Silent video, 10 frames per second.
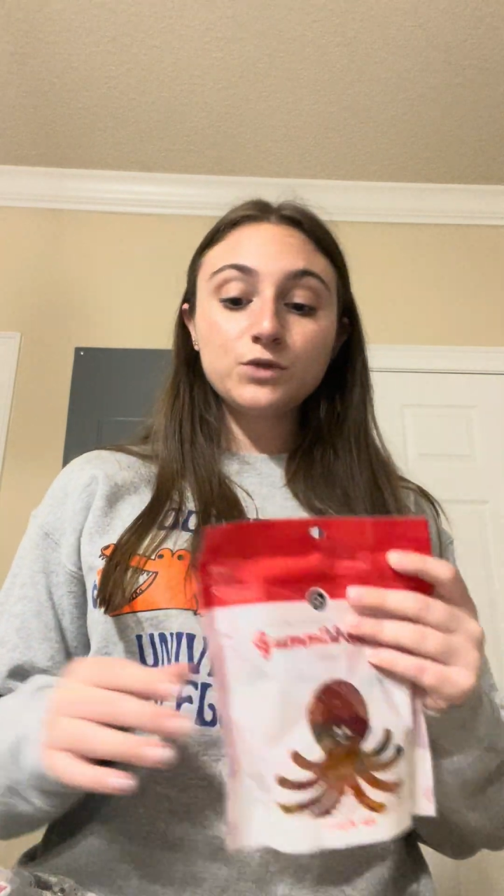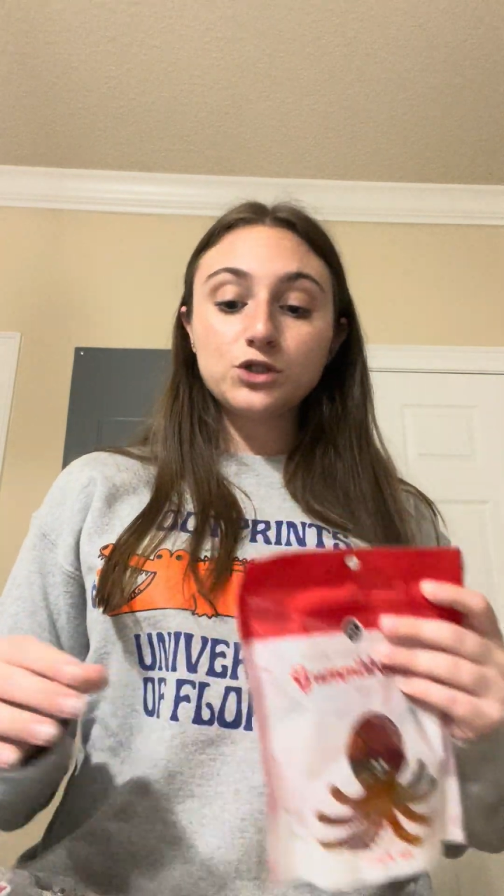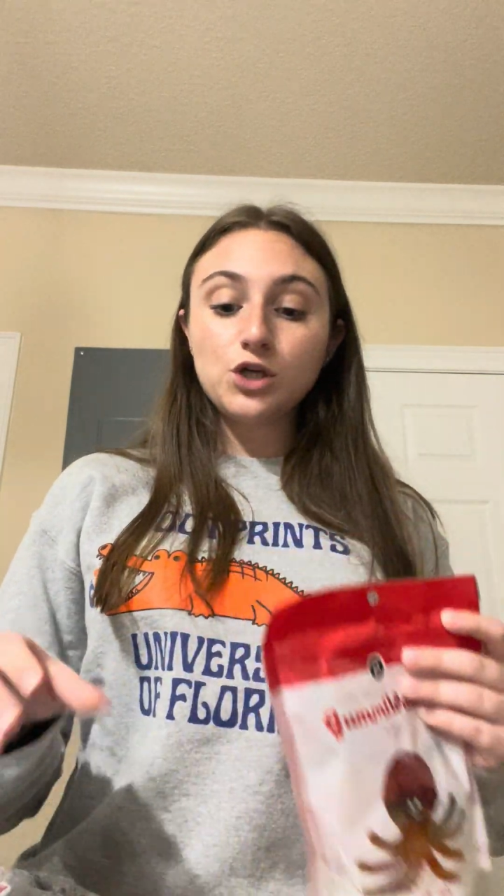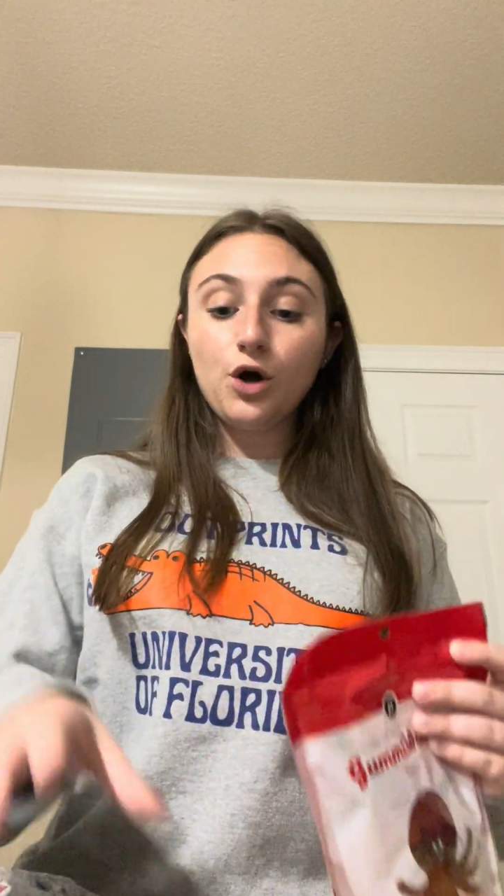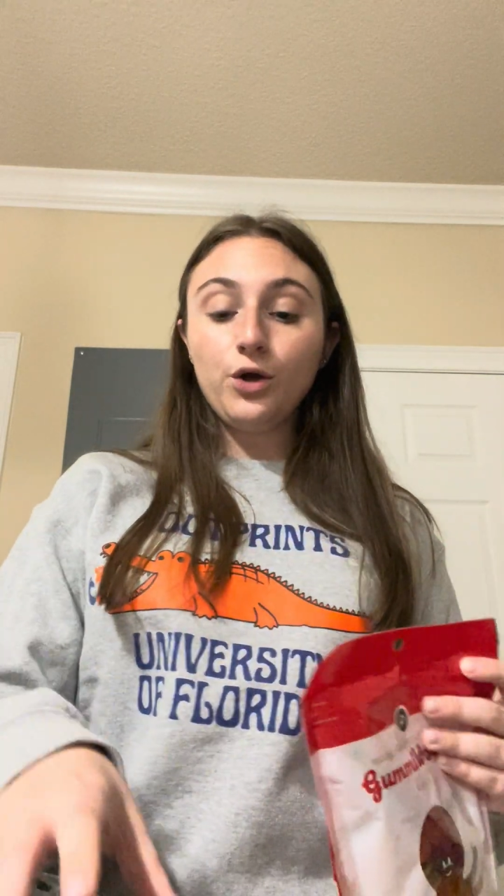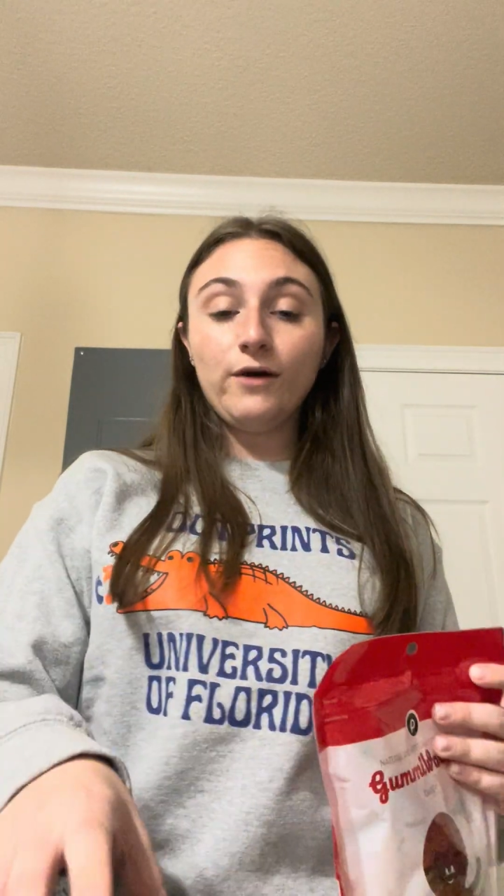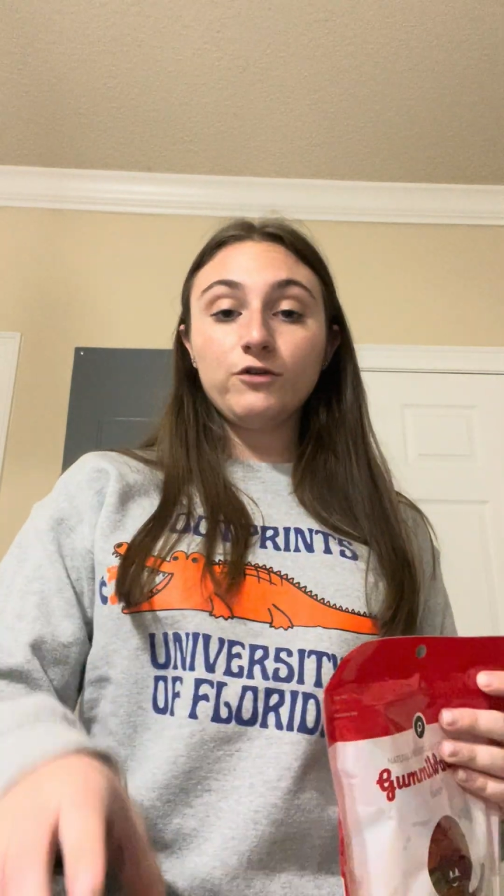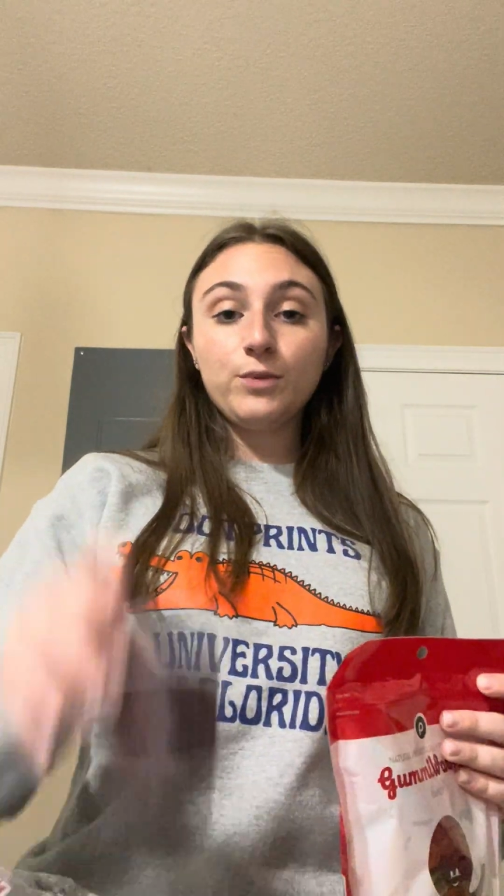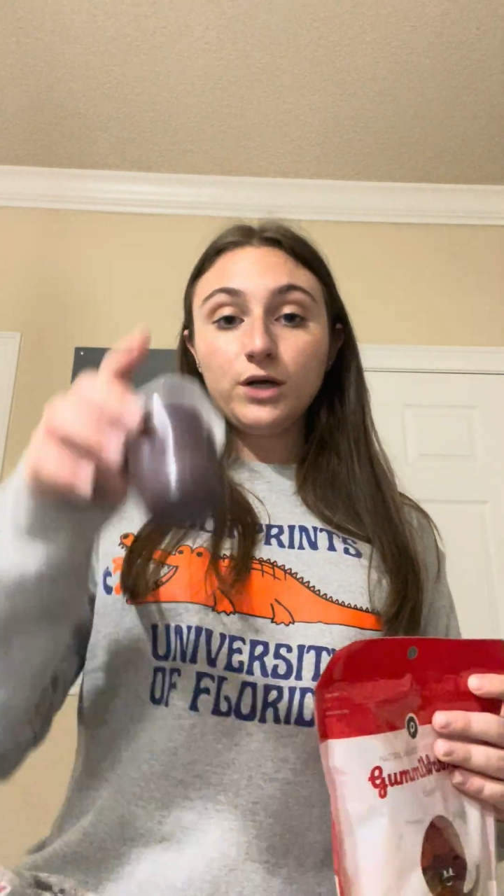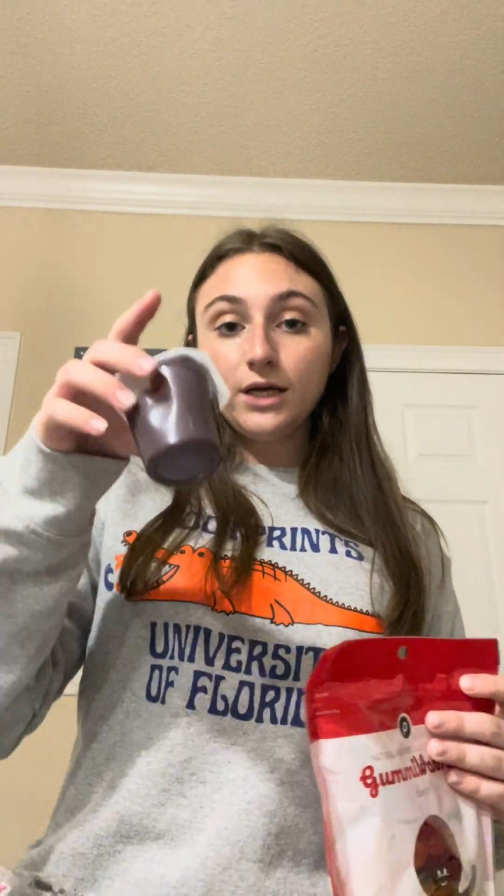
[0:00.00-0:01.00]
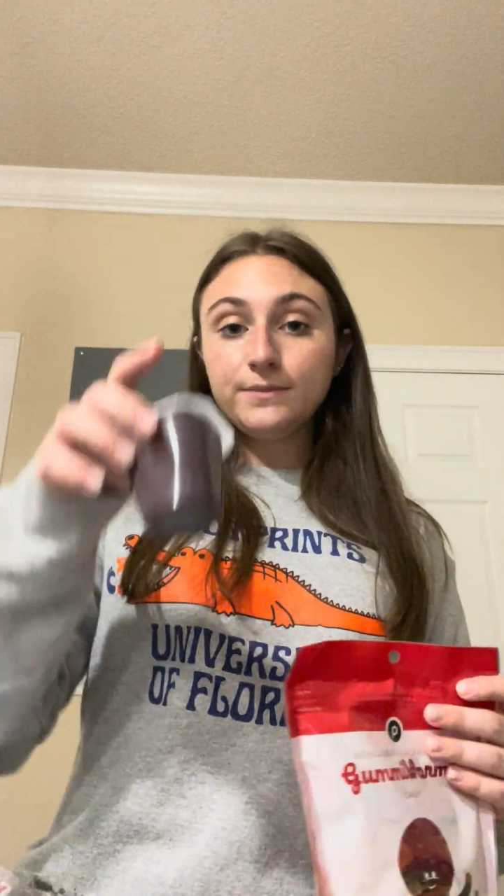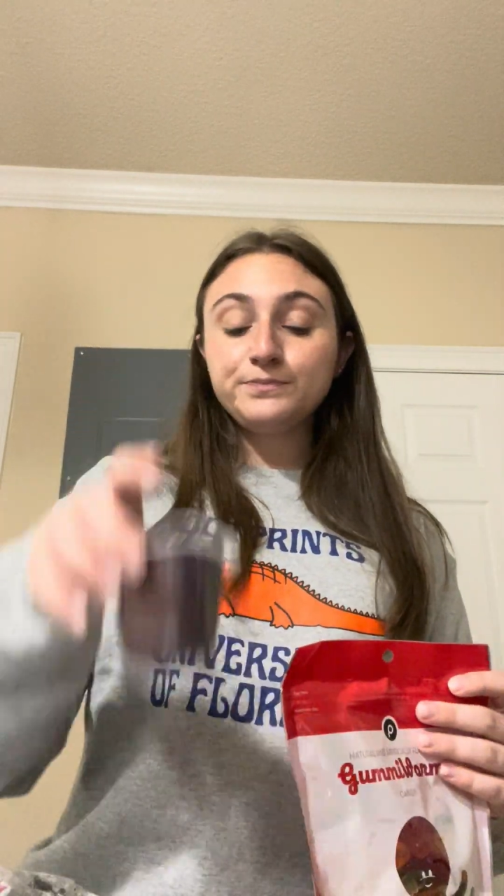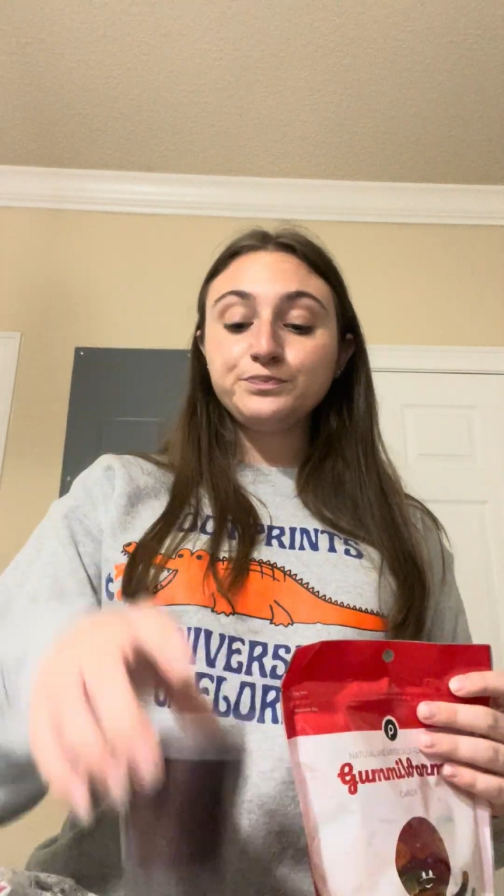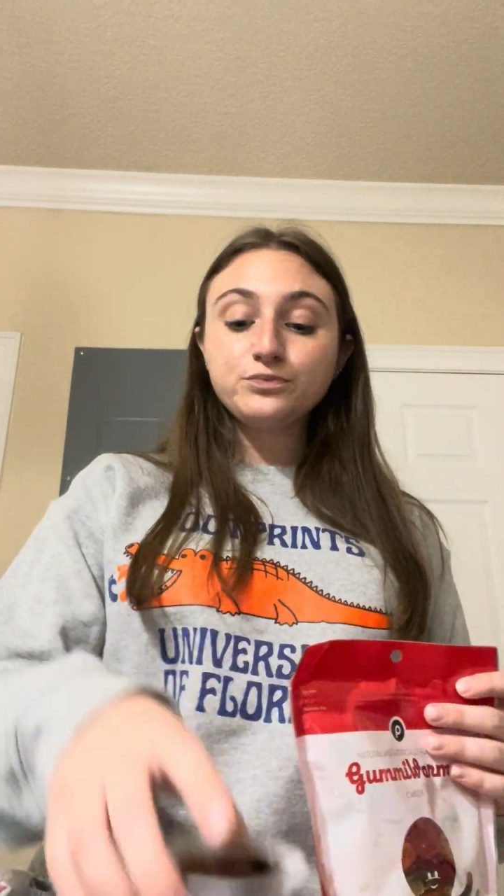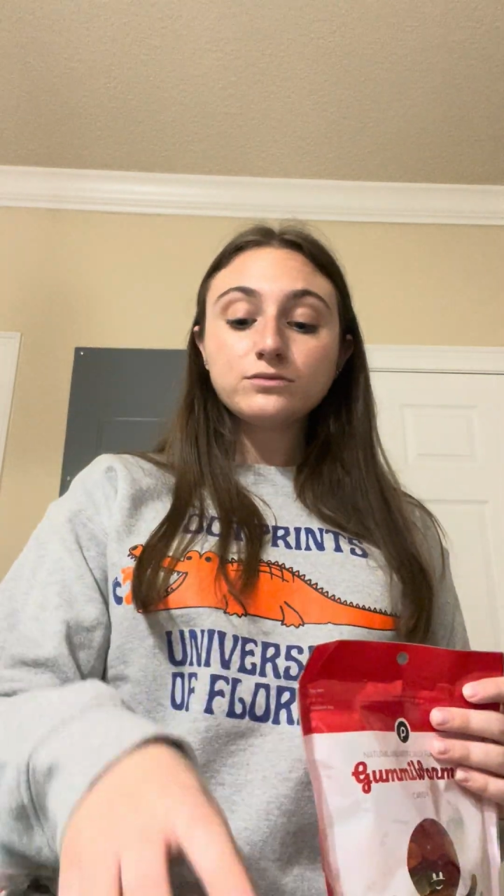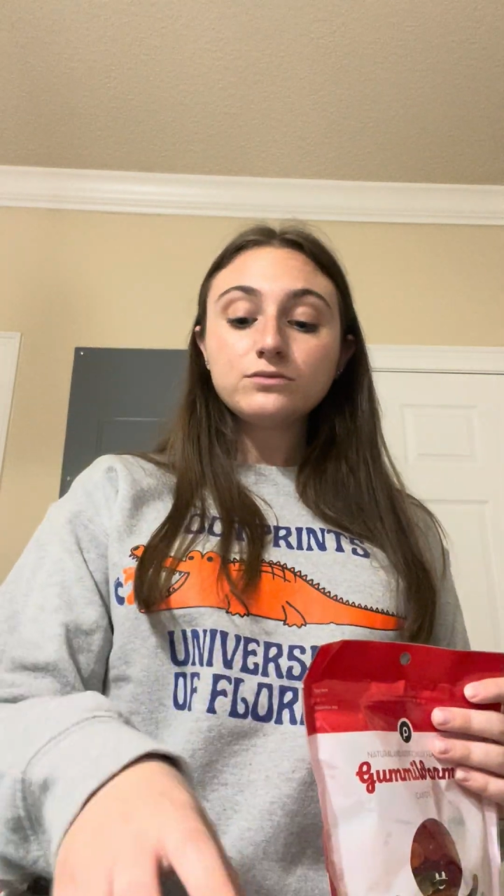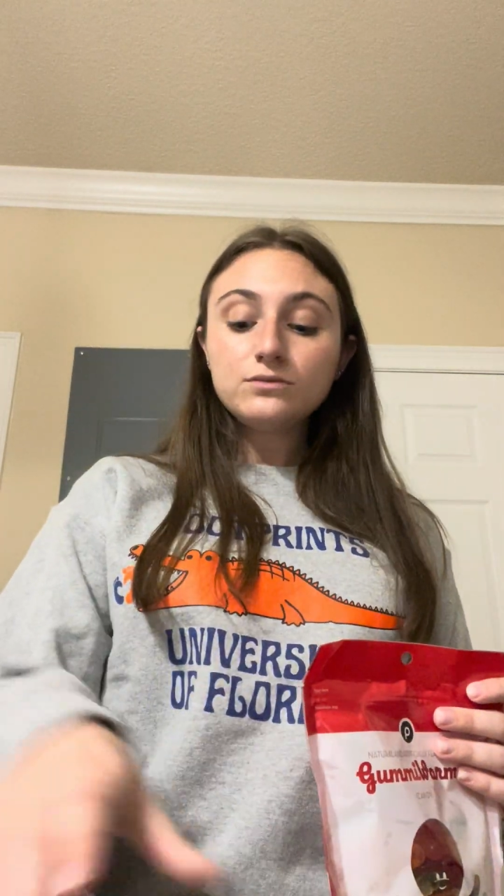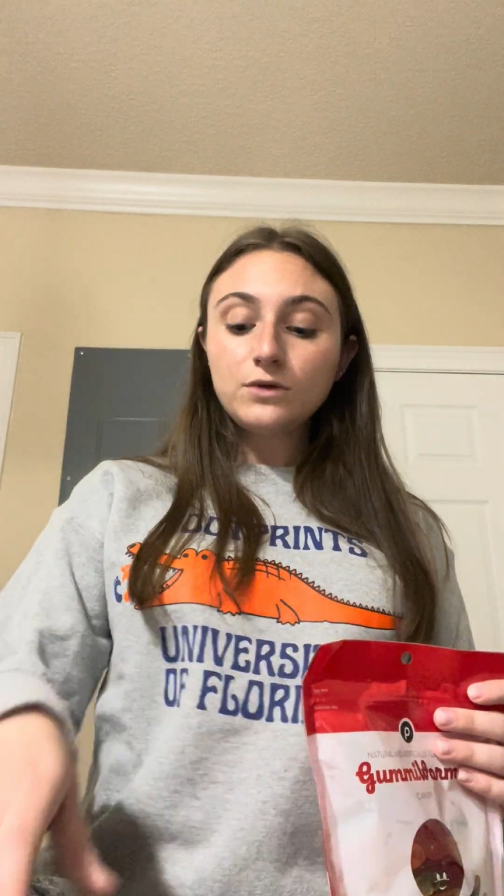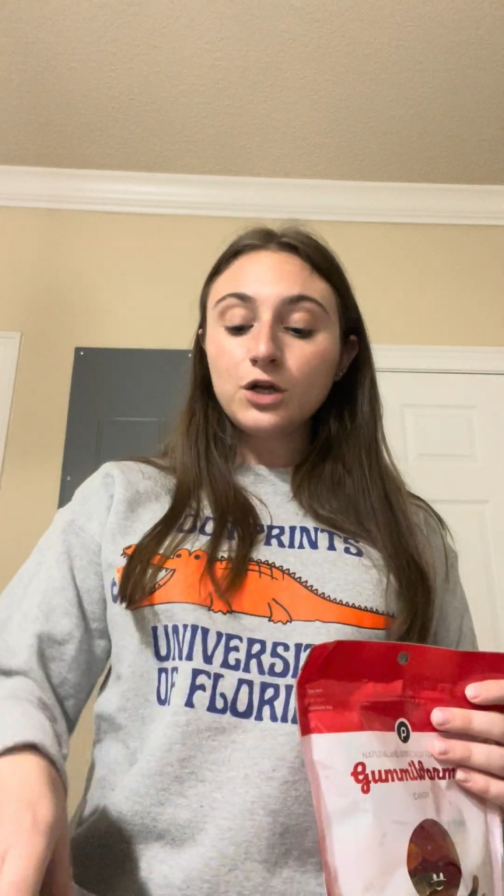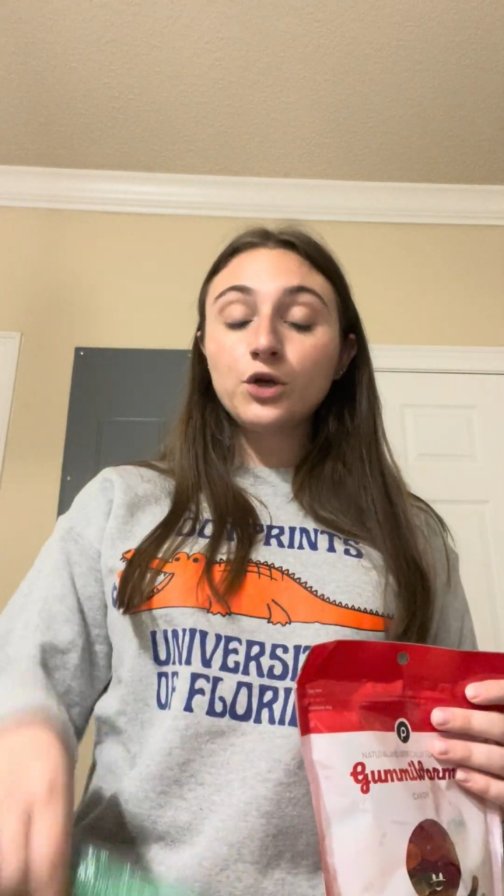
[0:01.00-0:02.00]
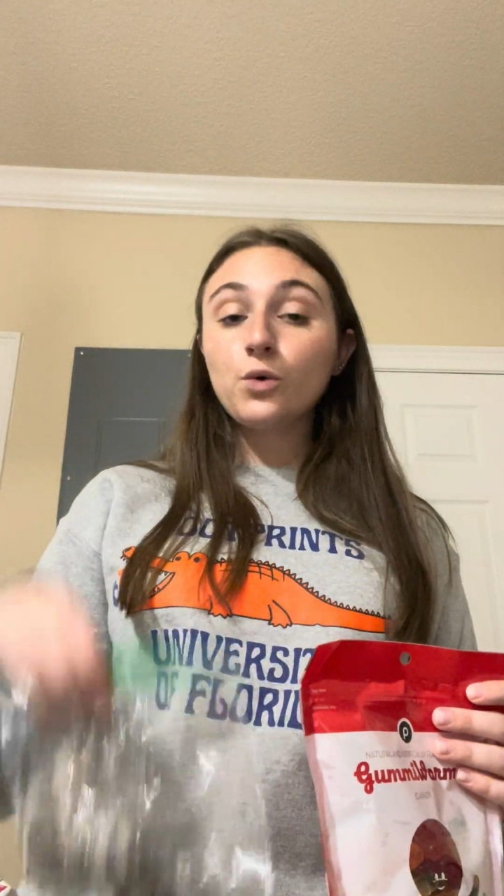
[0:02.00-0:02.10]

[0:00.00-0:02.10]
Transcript: So you have your pudding, your